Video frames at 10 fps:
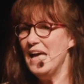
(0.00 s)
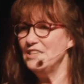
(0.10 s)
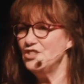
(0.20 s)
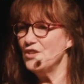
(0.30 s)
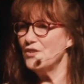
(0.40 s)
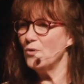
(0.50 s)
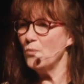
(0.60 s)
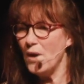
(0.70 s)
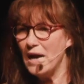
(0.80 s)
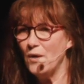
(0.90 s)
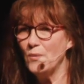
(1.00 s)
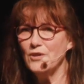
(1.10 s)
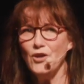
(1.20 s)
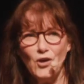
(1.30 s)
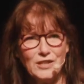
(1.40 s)
And she thought, wow,
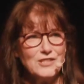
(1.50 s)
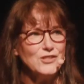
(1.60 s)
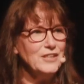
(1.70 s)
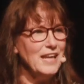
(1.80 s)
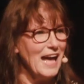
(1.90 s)
God is going to